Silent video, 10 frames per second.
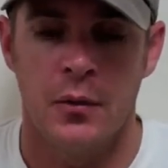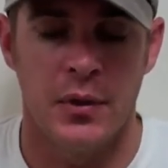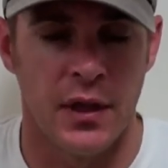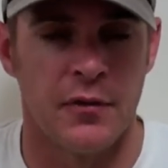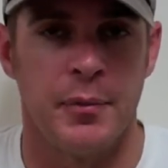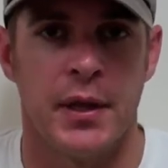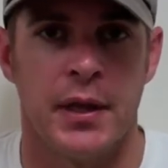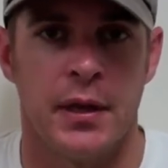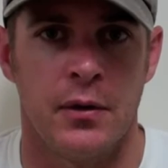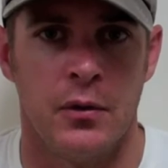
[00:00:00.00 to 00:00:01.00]
We love
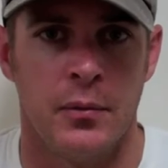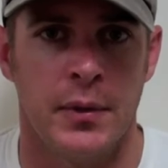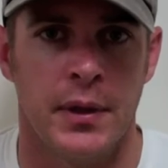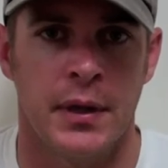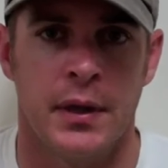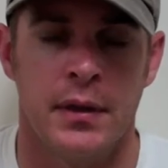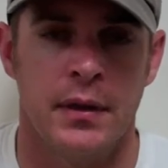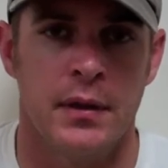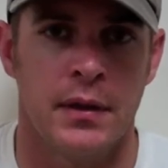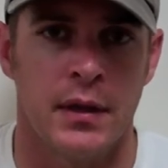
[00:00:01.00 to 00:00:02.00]
playing at home.
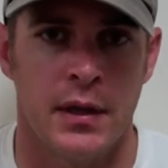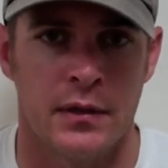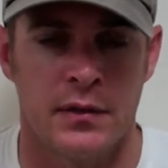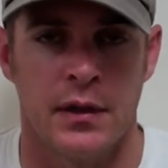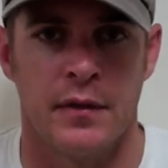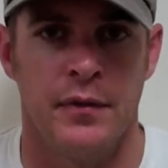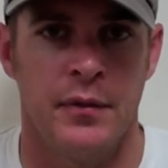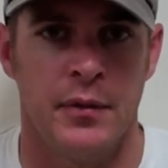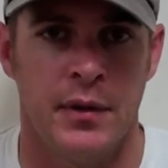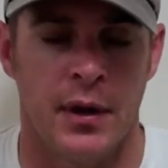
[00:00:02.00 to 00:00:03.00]
The kids love
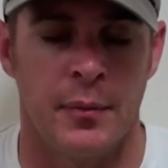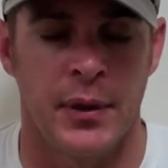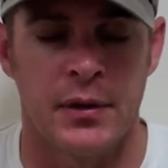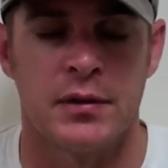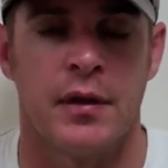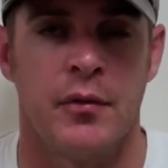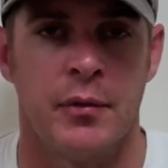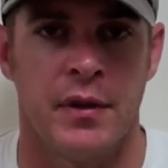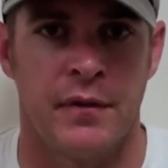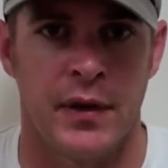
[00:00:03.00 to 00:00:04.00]
it. Our players love it
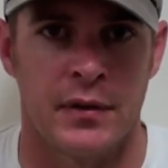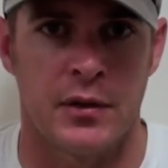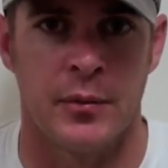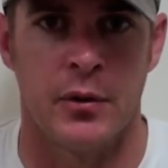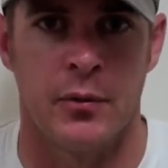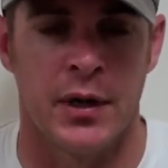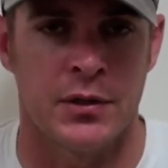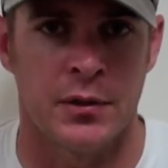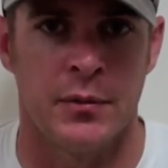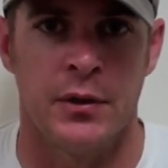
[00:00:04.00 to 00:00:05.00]
when the fans come out and
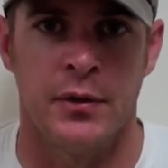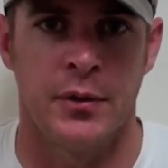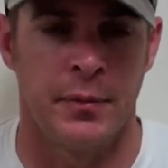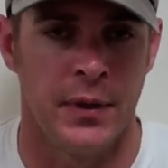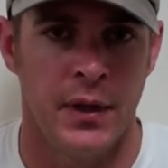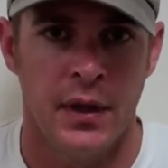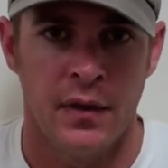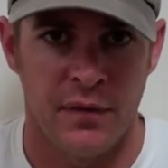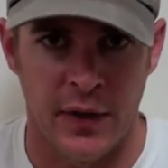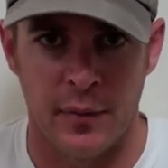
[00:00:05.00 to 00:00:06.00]
watch them. You know, their
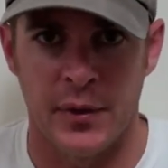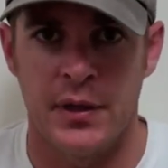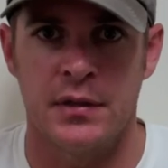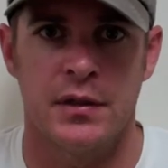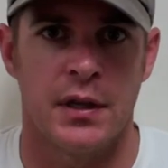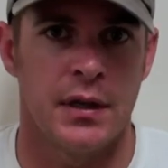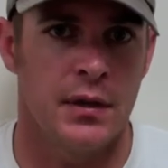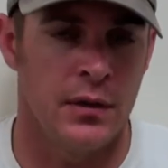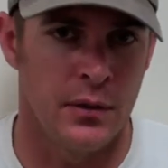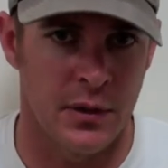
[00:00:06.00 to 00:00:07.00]
families
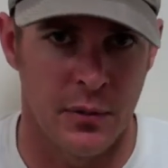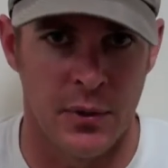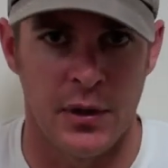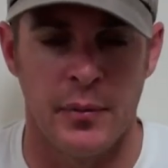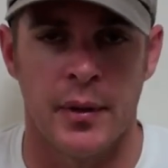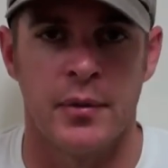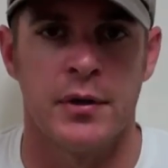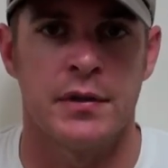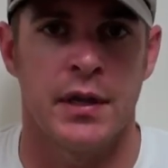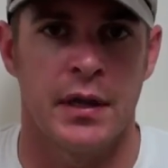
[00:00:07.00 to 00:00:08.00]
and, you know, community
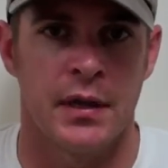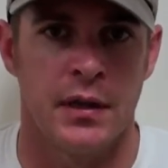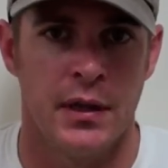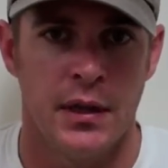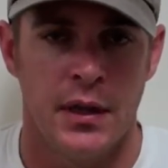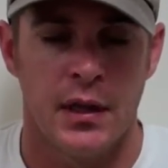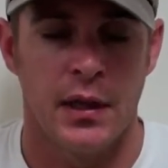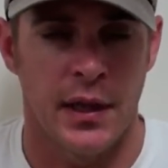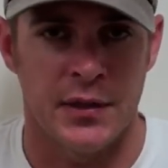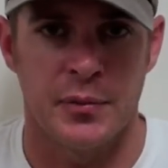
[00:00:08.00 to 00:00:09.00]
members and
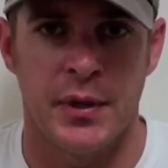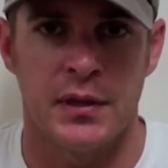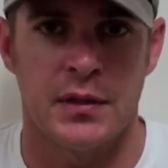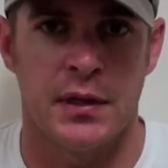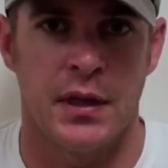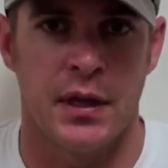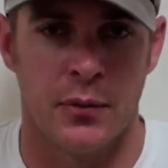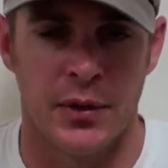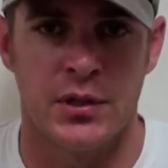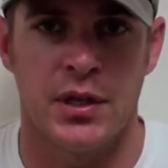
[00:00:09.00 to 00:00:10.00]
classmates, and they get
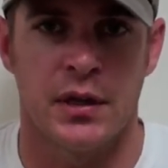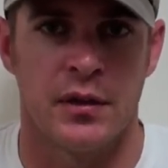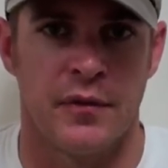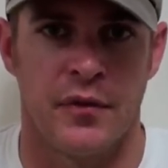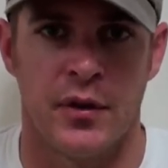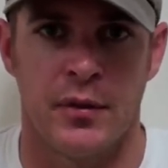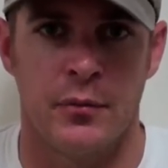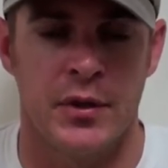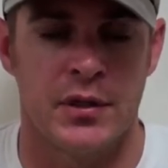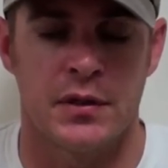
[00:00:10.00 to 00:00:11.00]
really jacked up for it,
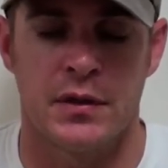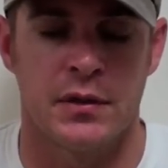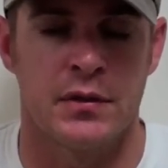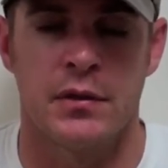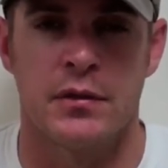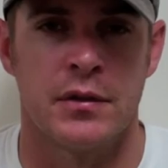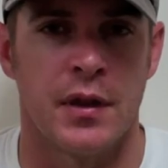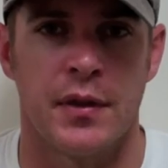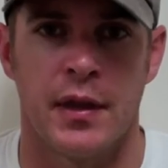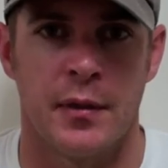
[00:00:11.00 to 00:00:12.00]
and there's
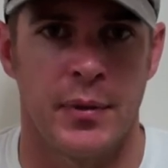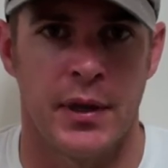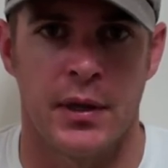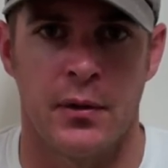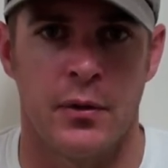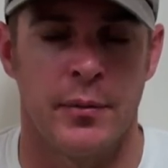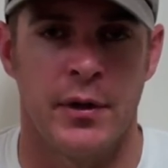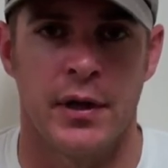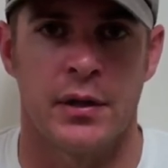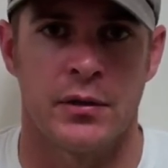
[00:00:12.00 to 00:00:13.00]
nothing like playing at home here
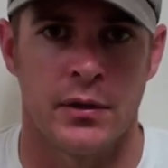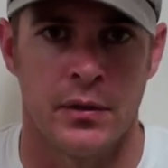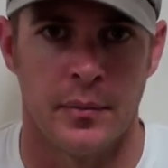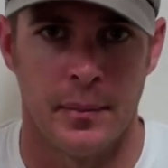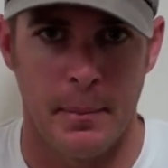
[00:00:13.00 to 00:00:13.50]
in Ashland.